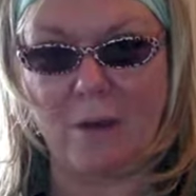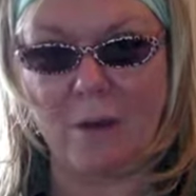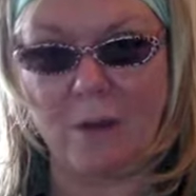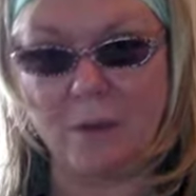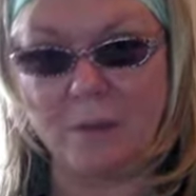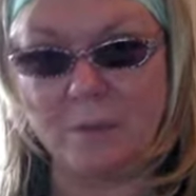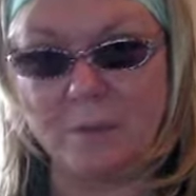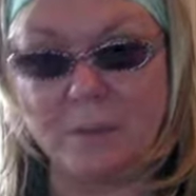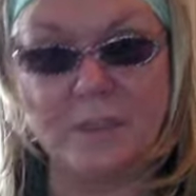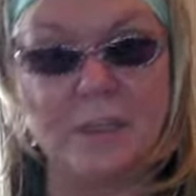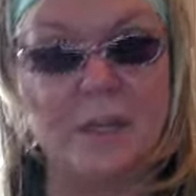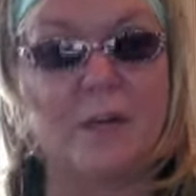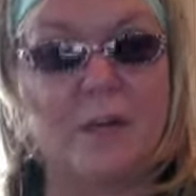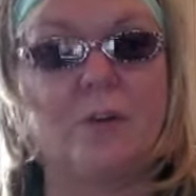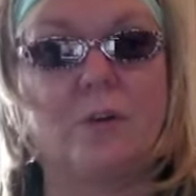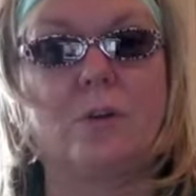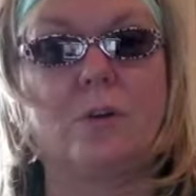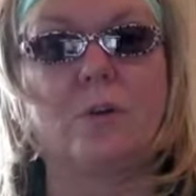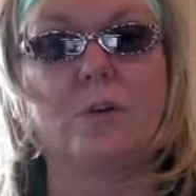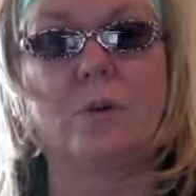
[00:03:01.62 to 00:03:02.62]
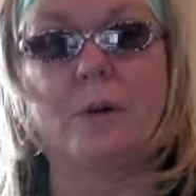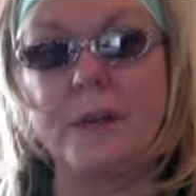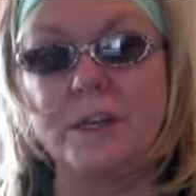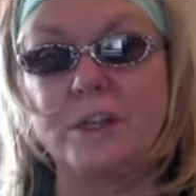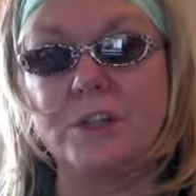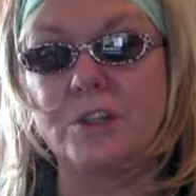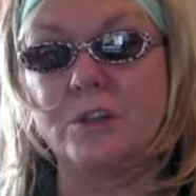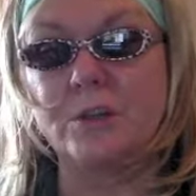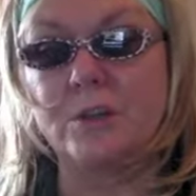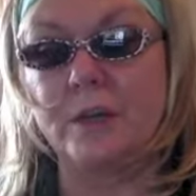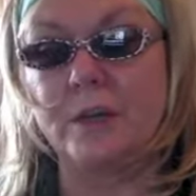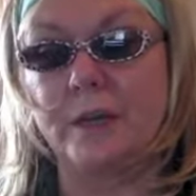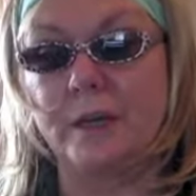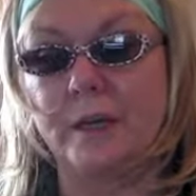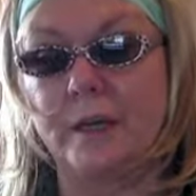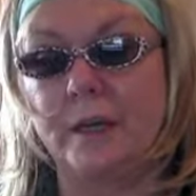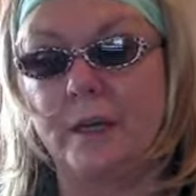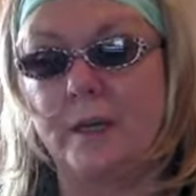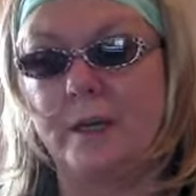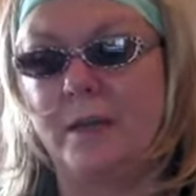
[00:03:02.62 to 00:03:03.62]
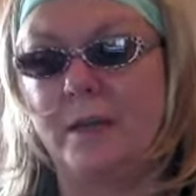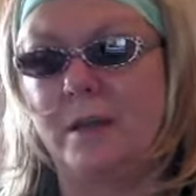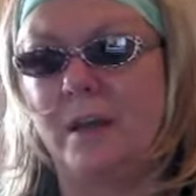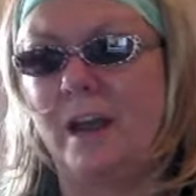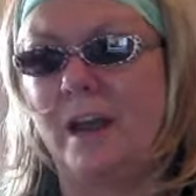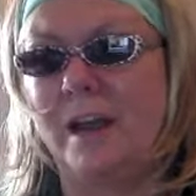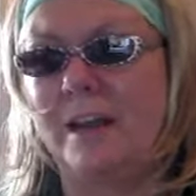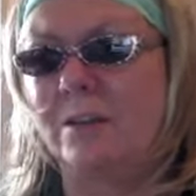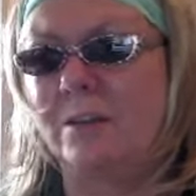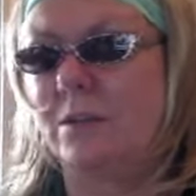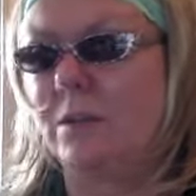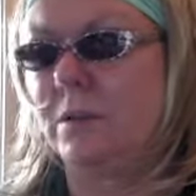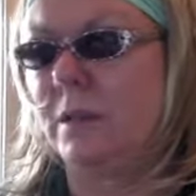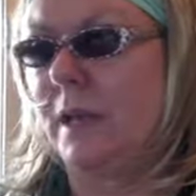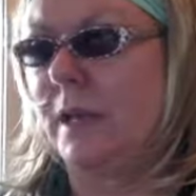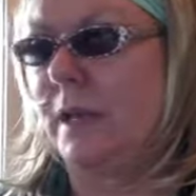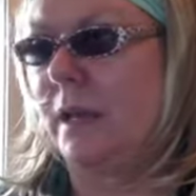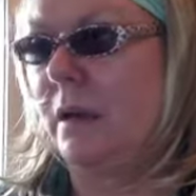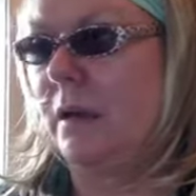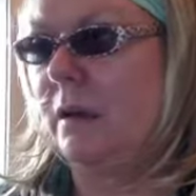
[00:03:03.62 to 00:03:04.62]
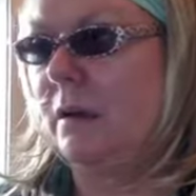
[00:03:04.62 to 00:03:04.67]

come this here creature, and it kind of looked like